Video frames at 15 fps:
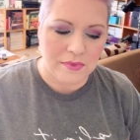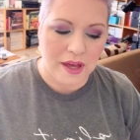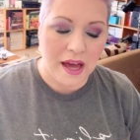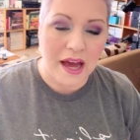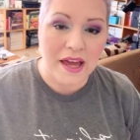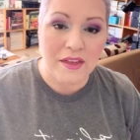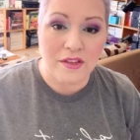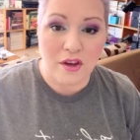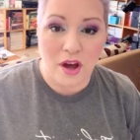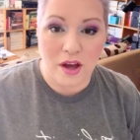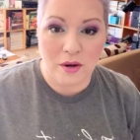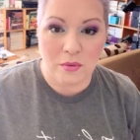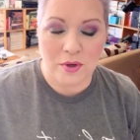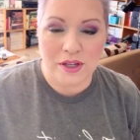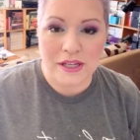I
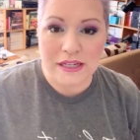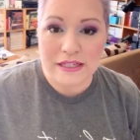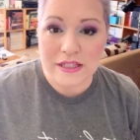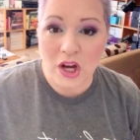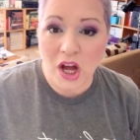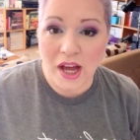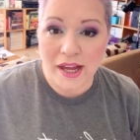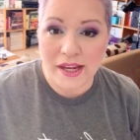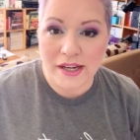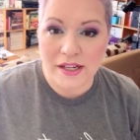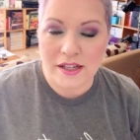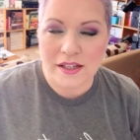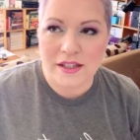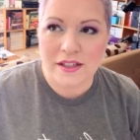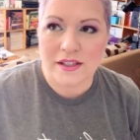thought when he died
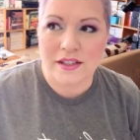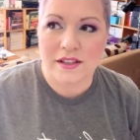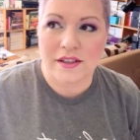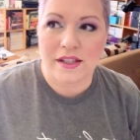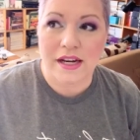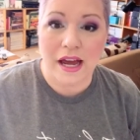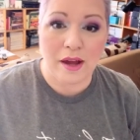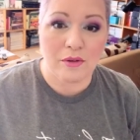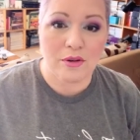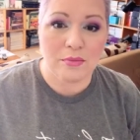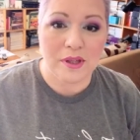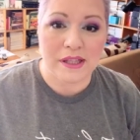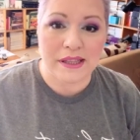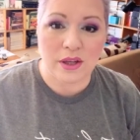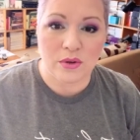that I would be
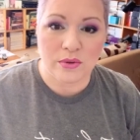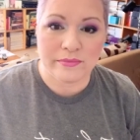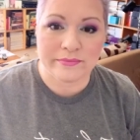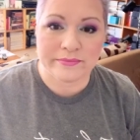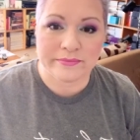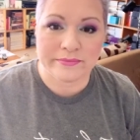alone.